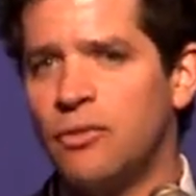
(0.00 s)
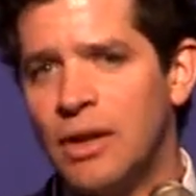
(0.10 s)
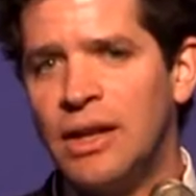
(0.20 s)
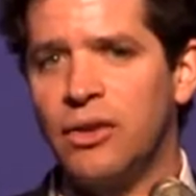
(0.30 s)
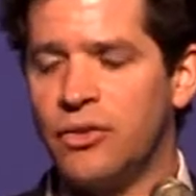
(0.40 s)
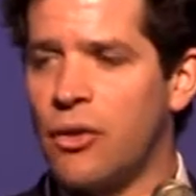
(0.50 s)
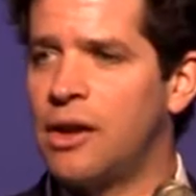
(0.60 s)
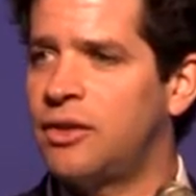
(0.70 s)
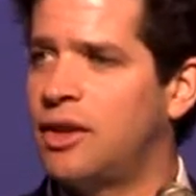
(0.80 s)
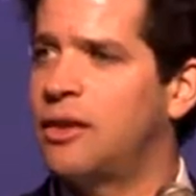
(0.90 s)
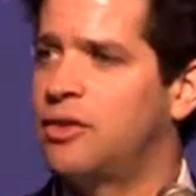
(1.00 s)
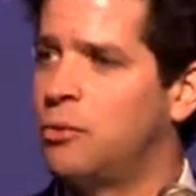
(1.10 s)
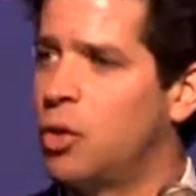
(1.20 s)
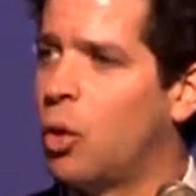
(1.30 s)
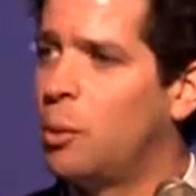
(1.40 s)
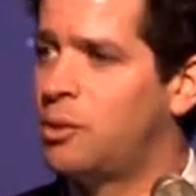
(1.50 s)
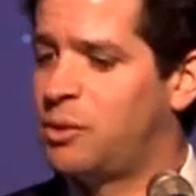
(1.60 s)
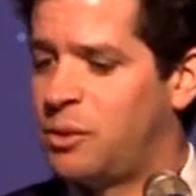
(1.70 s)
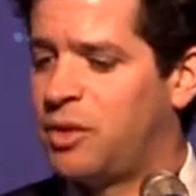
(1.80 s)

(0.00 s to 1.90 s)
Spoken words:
and really just trying to set some norms and some